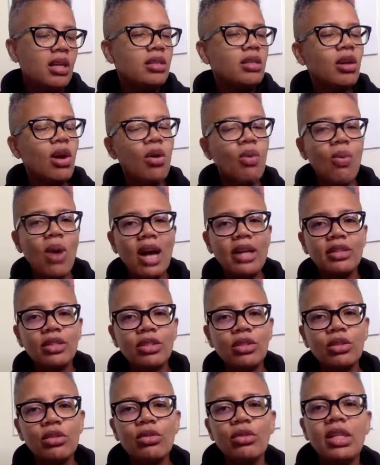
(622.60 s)
Don't watch
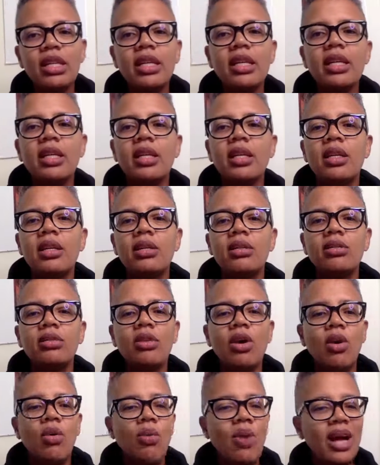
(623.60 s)
Suli.
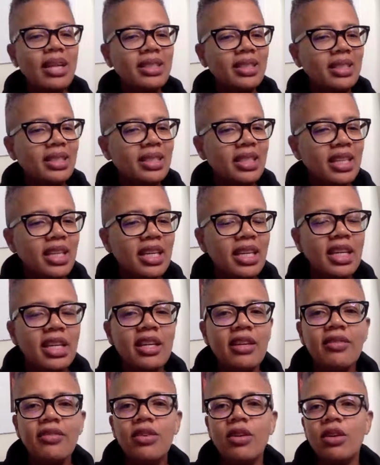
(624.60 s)
Don't watch
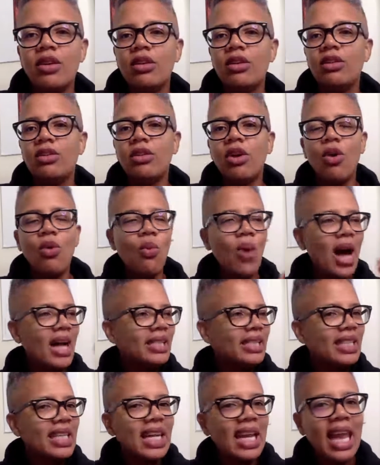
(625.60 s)
Steve. Don't
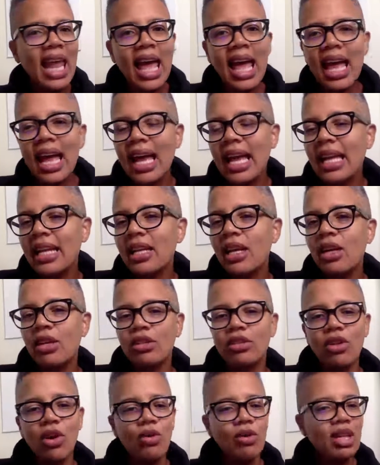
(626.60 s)
watch Elaine.
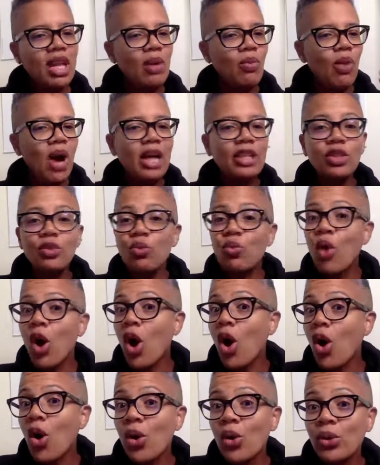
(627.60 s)
Don't watch
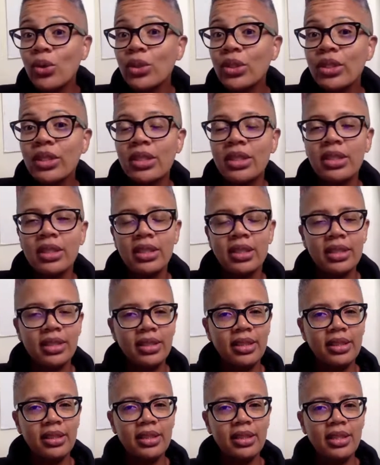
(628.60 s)
Rose.
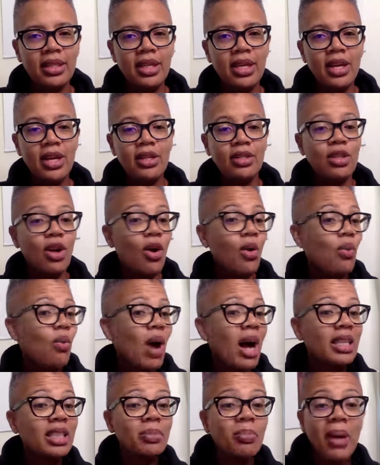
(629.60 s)
Don't
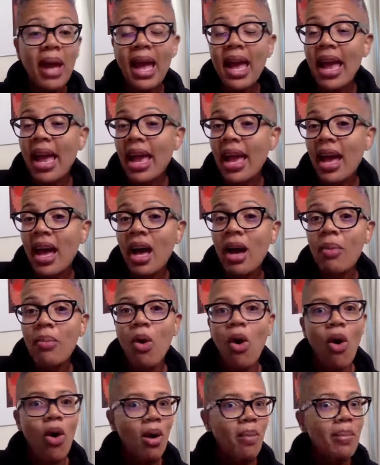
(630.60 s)
watch
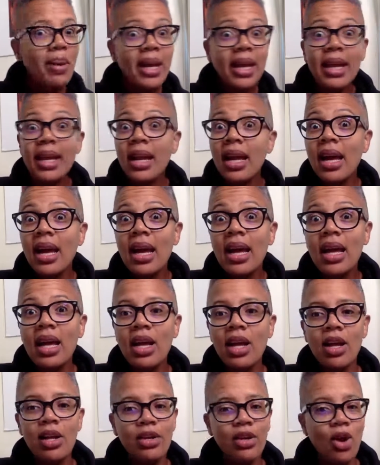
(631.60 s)
Pam or Bina.
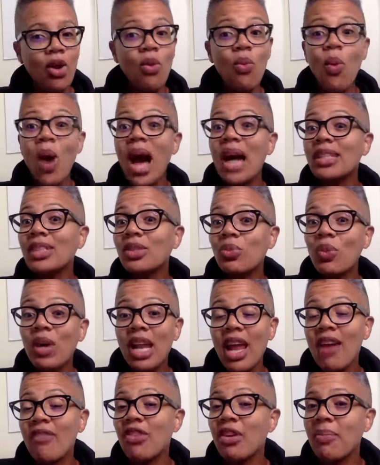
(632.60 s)
Don't watch what
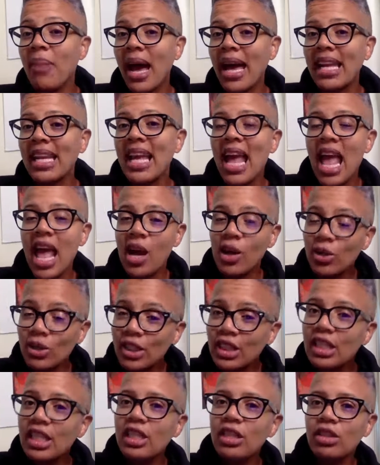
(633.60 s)
everybody
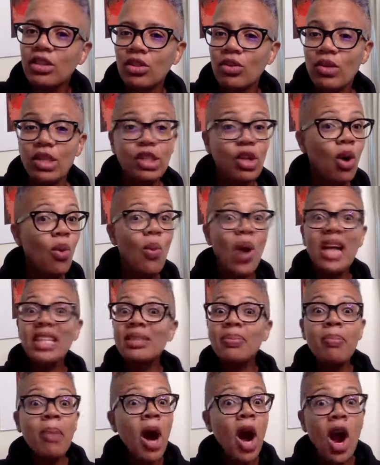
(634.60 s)
else is doing. Don't
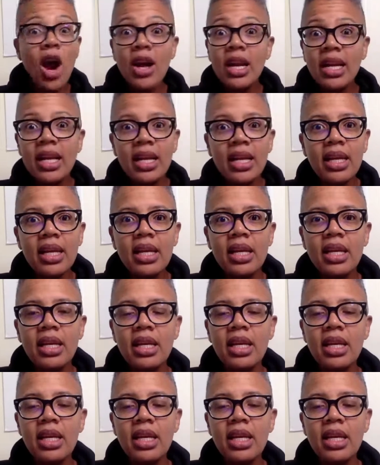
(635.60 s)
watch Marty.